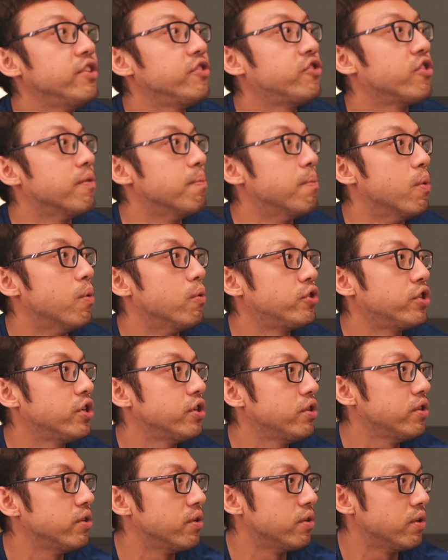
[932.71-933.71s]
range of
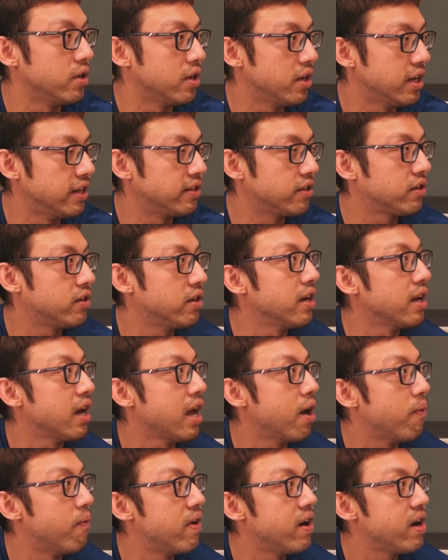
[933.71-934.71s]
motion is
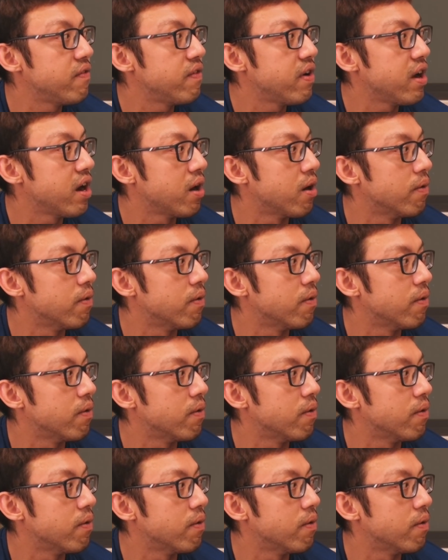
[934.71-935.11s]
very, very